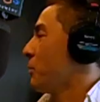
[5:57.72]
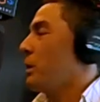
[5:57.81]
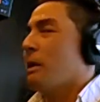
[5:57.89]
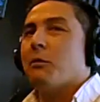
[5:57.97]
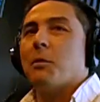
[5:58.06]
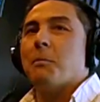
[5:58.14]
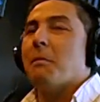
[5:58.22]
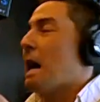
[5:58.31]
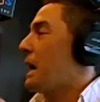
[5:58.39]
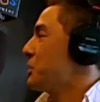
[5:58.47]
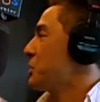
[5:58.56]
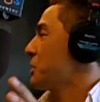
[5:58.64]
Whatever
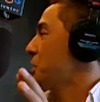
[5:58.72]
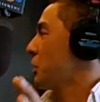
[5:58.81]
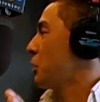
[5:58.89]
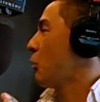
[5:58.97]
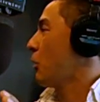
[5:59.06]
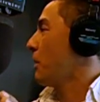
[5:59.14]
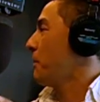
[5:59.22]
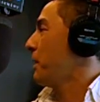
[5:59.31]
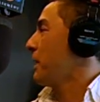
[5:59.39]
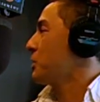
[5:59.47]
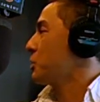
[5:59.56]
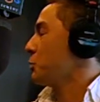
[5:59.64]
matches the decor,
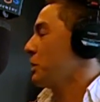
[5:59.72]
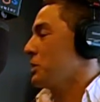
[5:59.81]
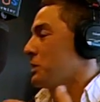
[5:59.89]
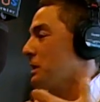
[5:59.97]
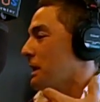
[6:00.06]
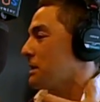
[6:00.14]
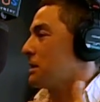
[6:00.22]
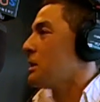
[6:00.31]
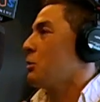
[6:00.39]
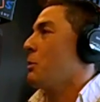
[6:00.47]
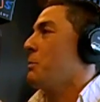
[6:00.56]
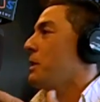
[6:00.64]
but a screen just lets
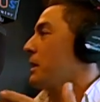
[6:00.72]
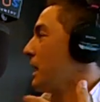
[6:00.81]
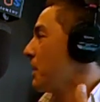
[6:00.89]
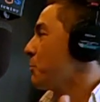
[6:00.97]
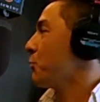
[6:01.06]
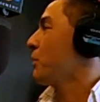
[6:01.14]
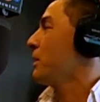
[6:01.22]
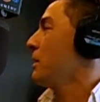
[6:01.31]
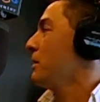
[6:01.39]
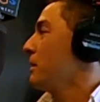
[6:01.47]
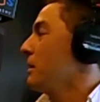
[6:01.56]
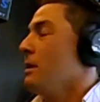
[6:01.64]
the equipment again
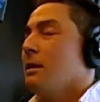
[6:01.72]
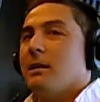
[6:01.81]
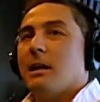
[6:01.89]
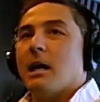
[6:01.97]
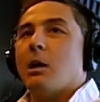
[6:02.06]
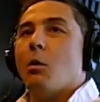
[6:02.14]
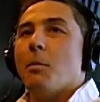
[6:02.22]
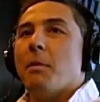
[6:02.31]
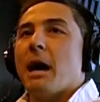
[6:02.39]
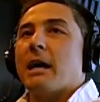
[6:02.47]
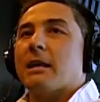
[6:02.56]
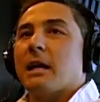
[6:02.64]
breathe. Yeah, going
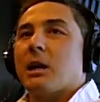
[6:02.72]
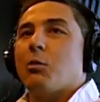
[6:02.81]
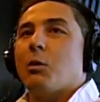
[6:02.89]
back to that